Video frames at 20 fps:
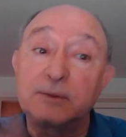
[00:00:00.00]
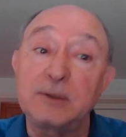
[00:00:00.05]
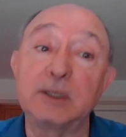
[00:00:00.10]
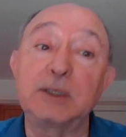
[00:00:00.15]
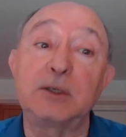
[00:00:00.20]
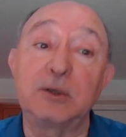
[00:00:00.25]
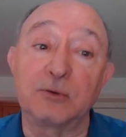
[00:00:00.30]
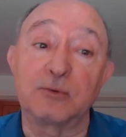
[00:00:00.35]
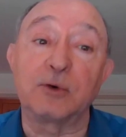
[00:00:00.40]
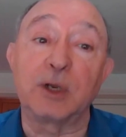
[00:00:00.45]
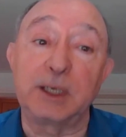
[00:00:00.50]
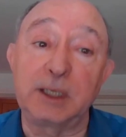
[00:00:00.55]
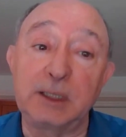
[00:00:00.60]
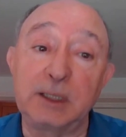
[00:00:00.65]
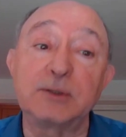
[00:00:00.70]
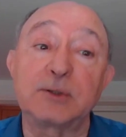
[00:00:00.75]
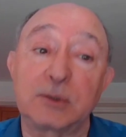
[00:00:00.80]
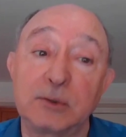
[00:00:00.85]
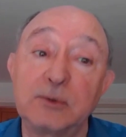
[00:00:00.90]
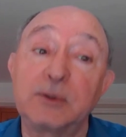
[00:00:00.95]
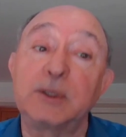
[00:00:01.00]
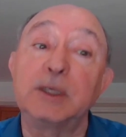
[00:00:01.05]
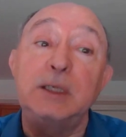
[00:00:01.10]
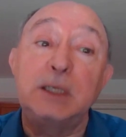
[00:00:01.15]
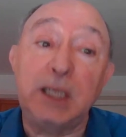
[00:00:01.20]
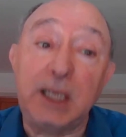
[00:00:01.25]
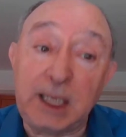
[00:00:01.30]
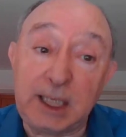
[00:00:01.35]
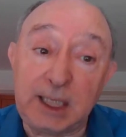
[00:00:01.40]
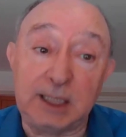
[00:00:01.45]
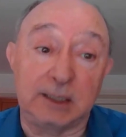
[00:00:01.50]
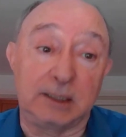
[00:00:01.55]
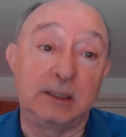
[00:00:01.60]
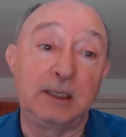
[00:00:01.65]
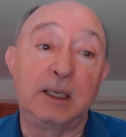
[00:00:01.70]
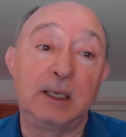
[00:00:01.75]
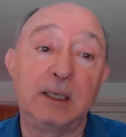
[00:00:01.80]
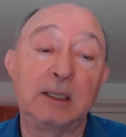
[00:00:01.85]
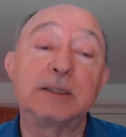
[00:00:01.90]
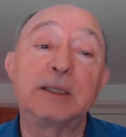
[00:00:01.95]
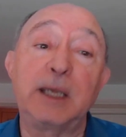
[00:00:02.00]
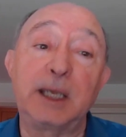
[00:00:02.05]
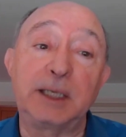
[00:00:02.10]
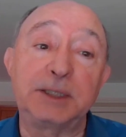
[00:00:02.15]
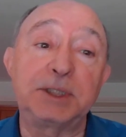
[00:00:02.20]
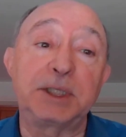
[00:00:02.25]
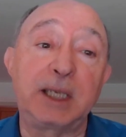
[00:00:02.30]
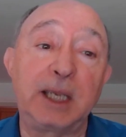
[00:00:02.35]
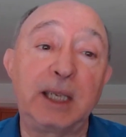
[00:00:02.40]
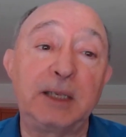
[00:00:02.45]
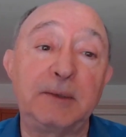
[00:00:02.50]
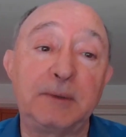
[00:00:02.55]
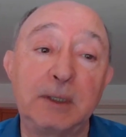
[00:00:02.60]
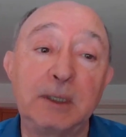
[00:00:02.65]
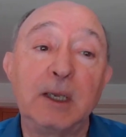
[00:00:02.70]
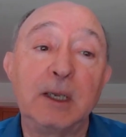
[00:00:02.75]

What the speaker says: think you run into the need to educate